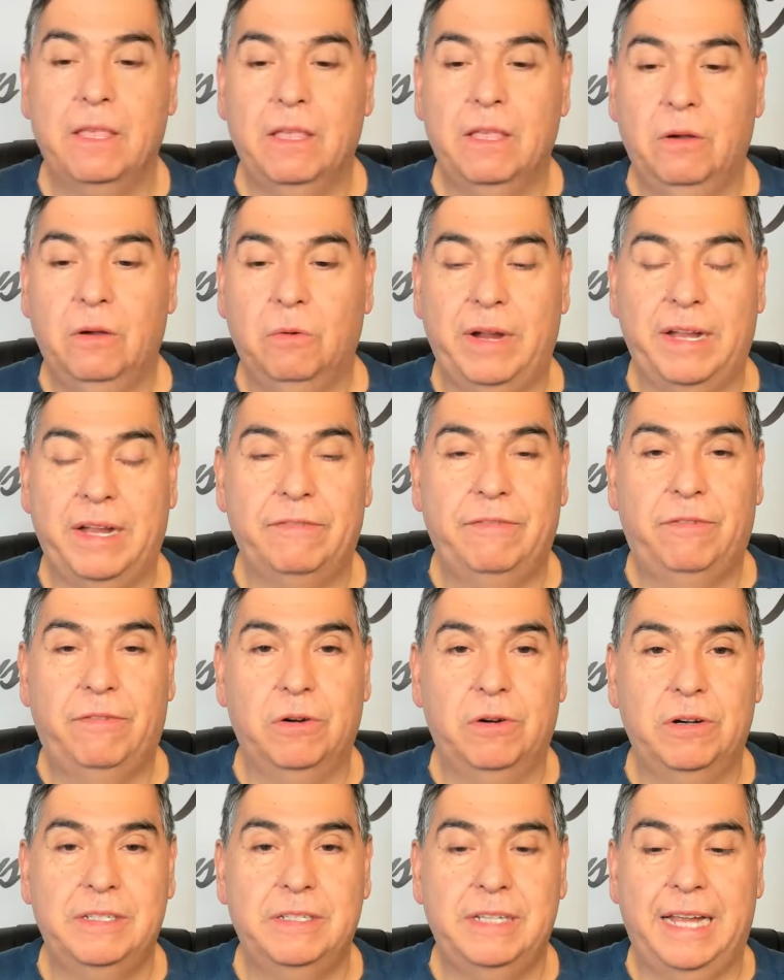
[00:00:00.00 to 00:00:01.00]
Wake
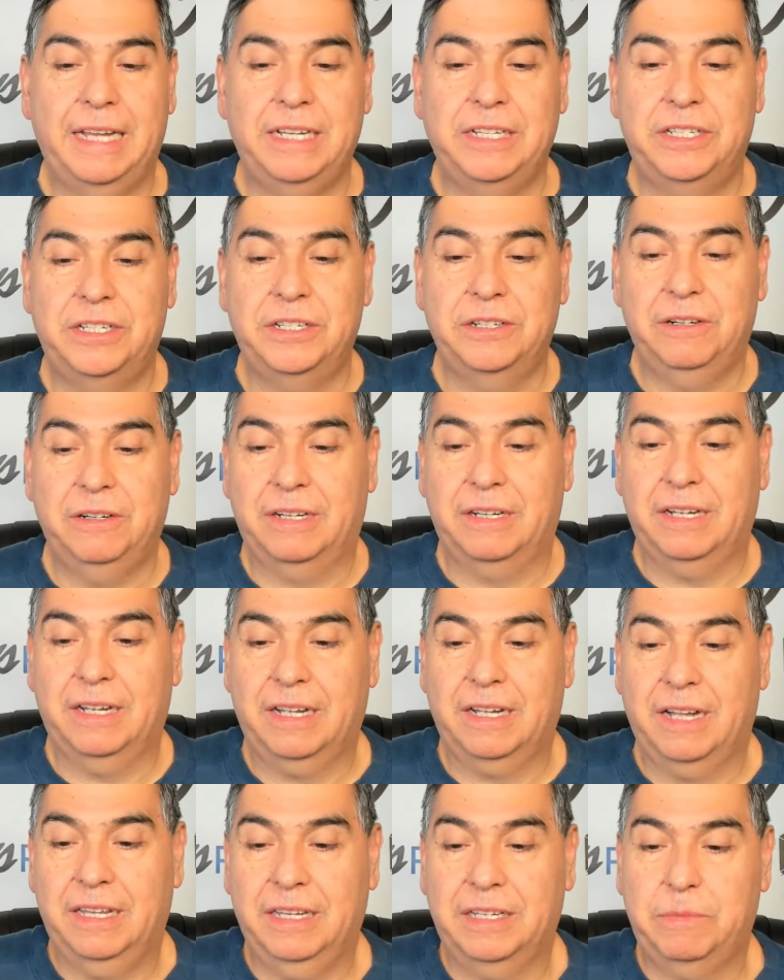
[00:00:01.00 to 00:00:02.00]
Forest and
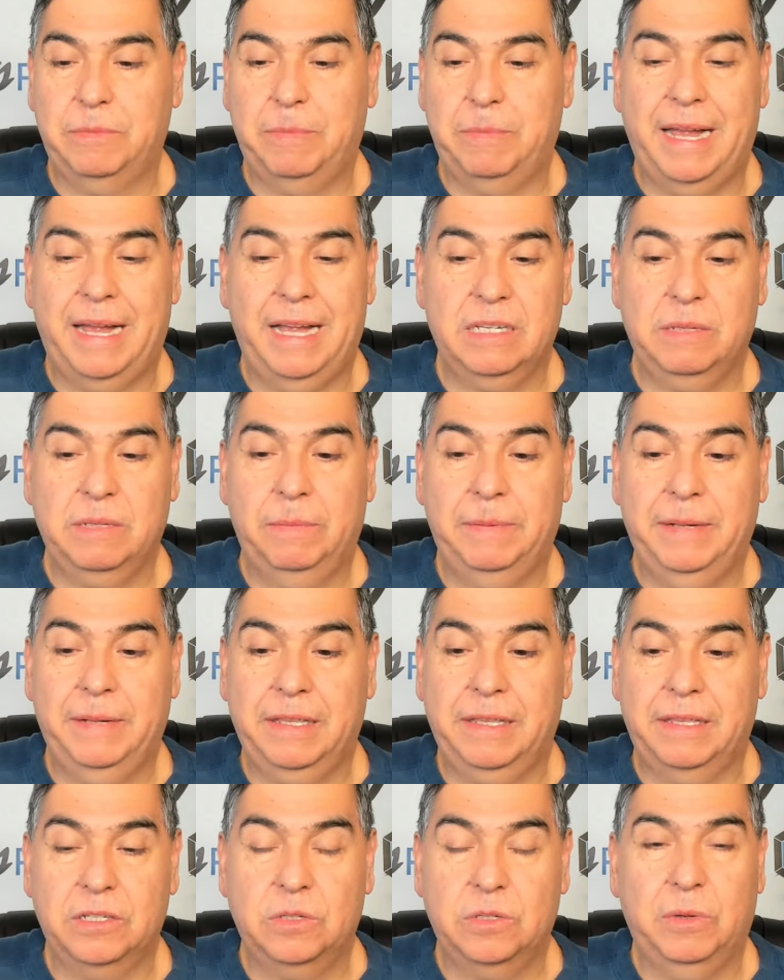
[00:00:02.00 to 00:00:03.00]
Duke, college basketball
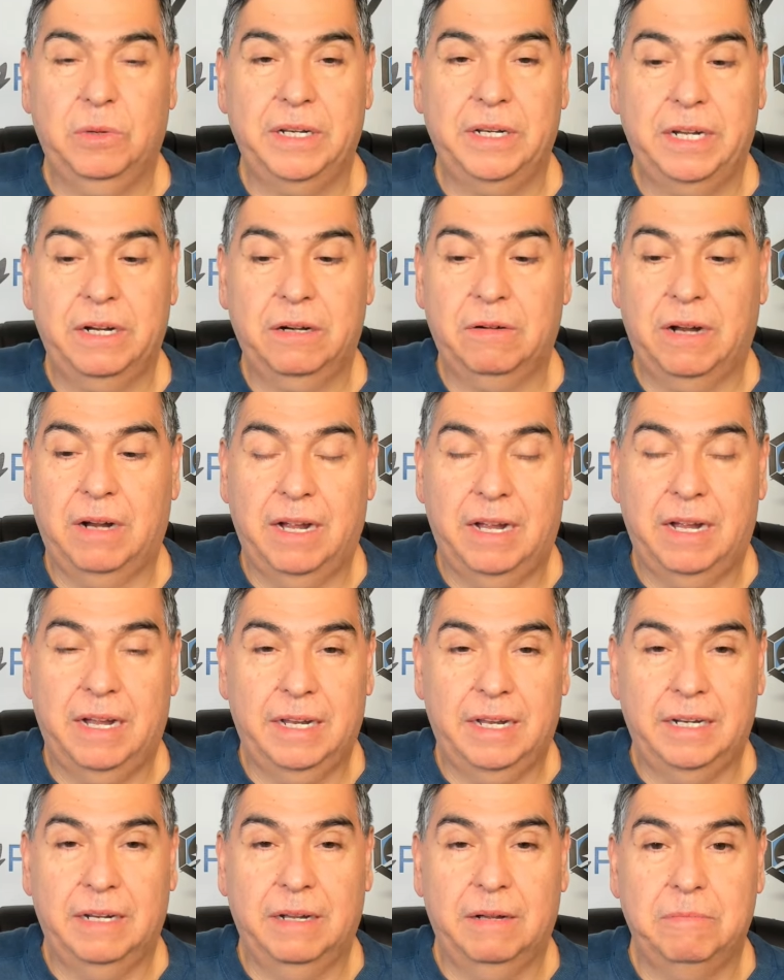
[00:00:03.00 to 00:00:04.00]
pick, this one here
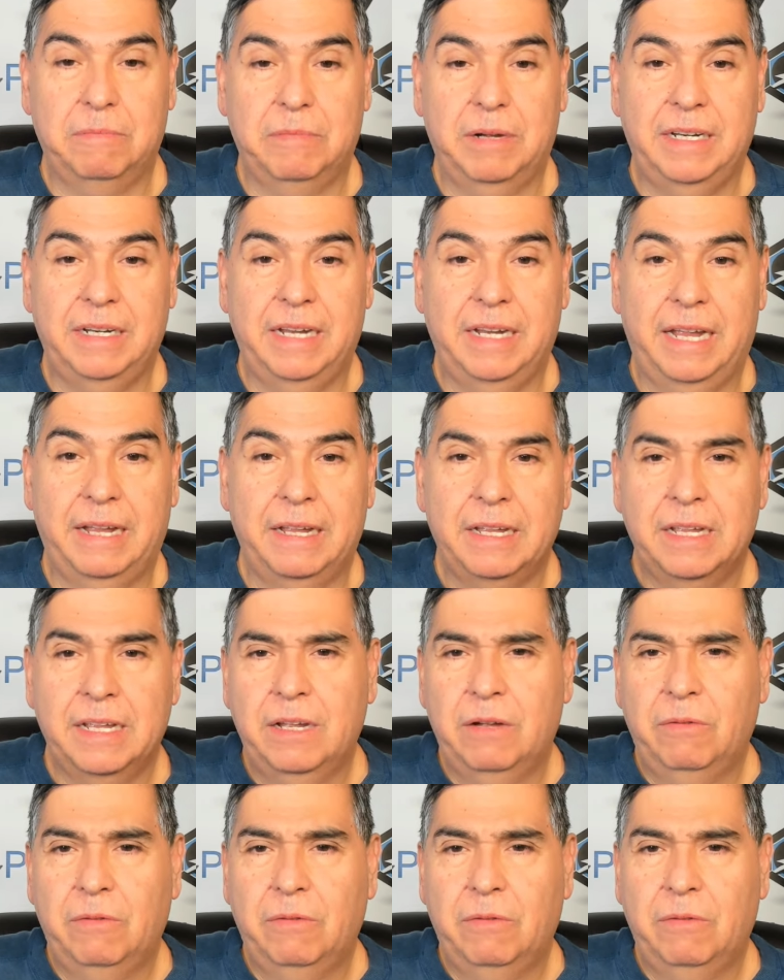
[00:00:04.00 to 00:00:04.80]
on Monday.